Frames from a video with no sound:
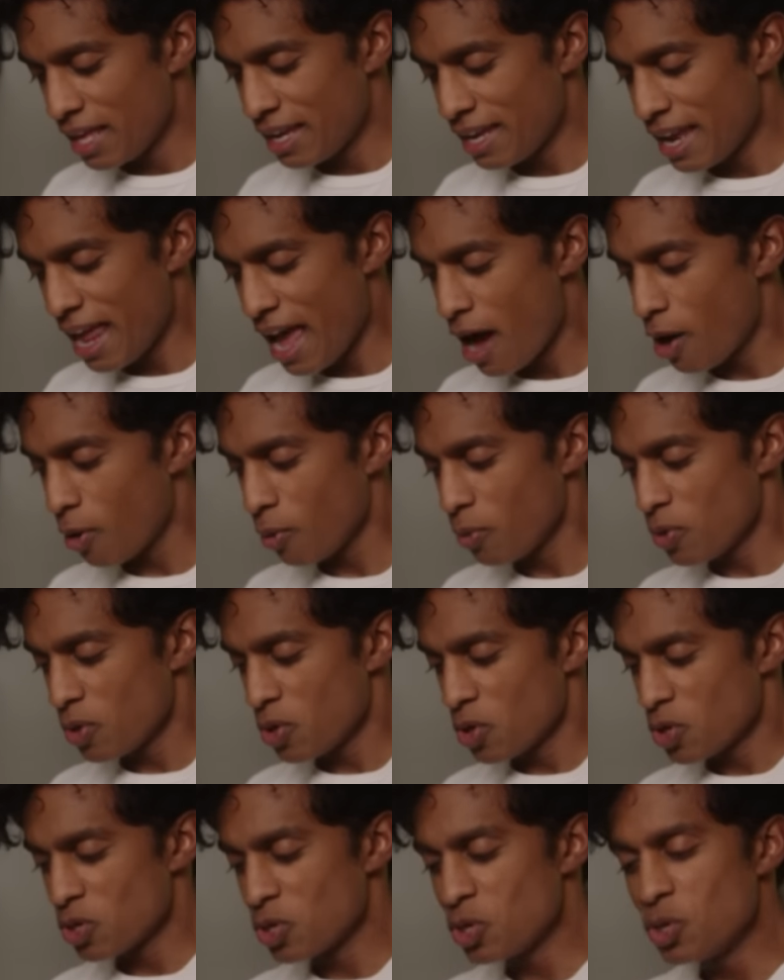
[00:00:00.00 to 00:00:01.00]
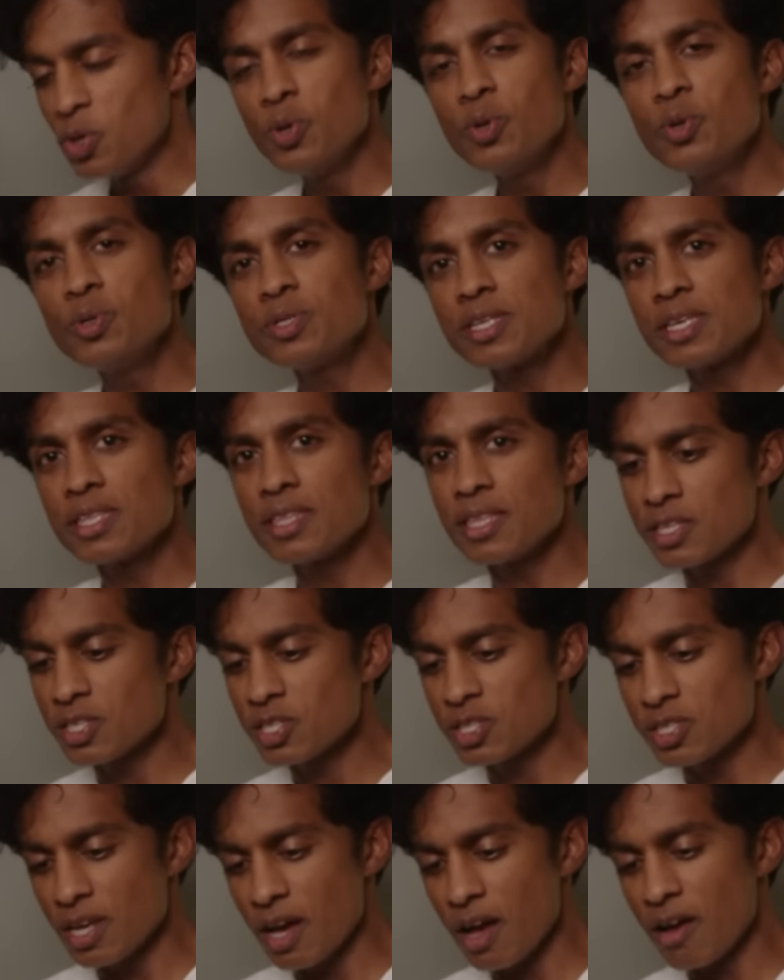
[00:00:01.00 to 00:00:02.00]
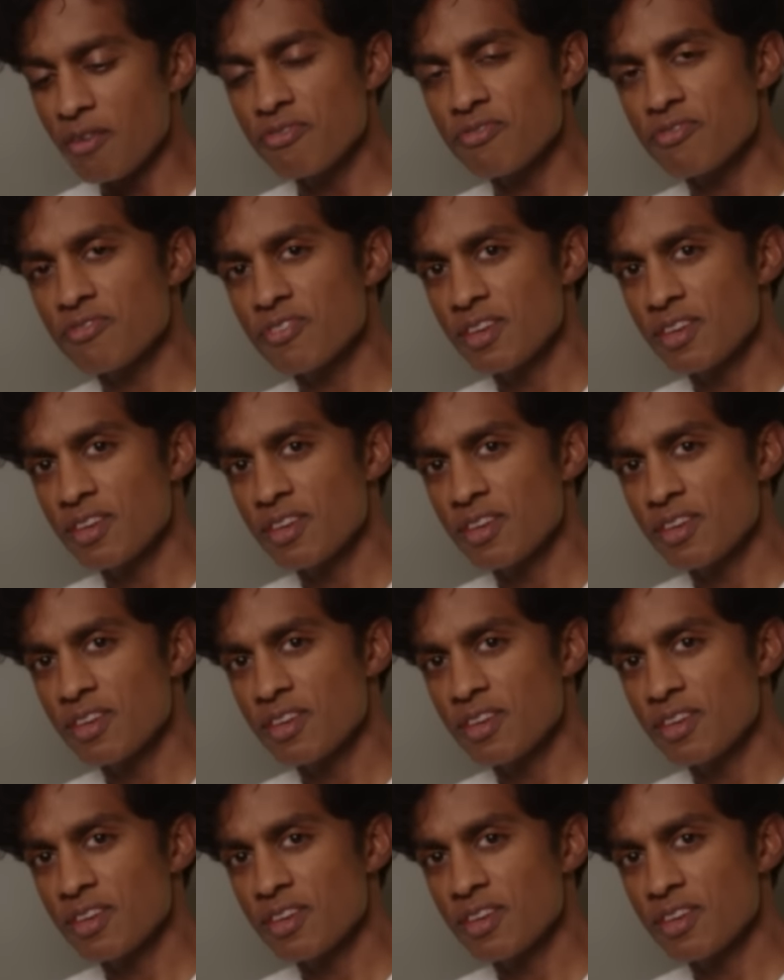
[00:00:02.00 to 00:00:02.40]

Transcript: Now, using this stuff